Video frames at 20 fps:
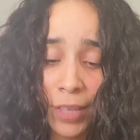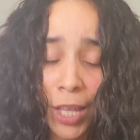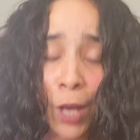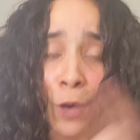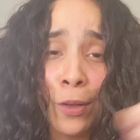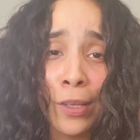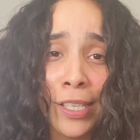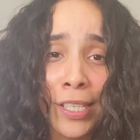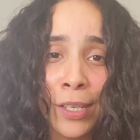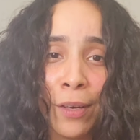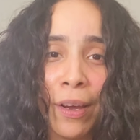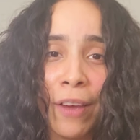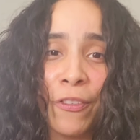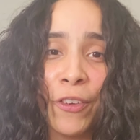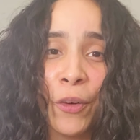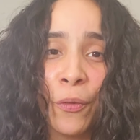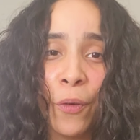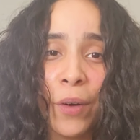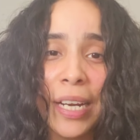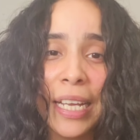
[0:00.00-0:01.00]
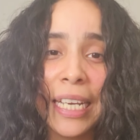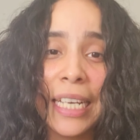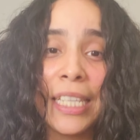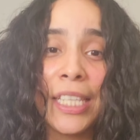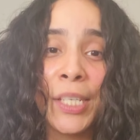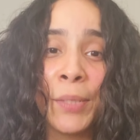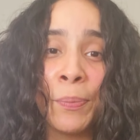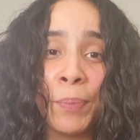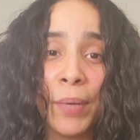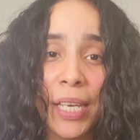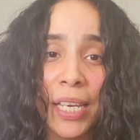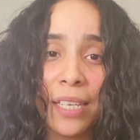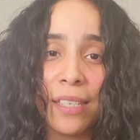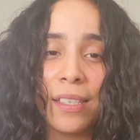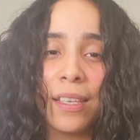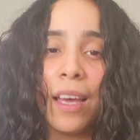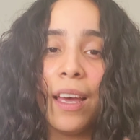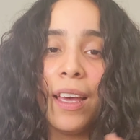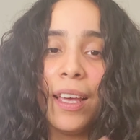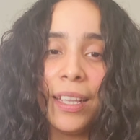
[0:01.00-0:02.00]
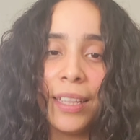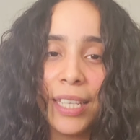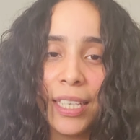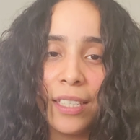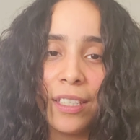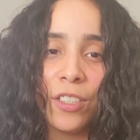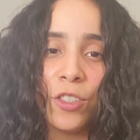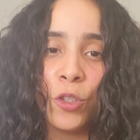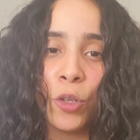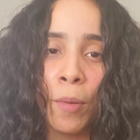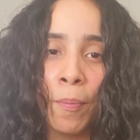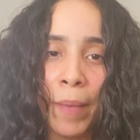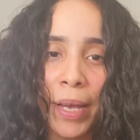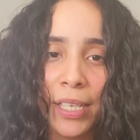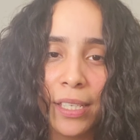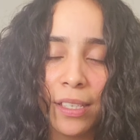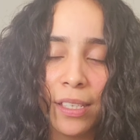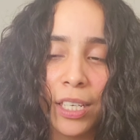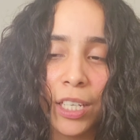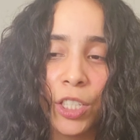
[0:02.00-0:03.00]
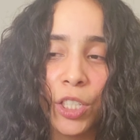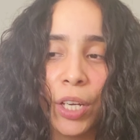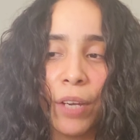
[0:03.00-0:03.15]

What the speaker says: Also, if you're running into bees, this is your message.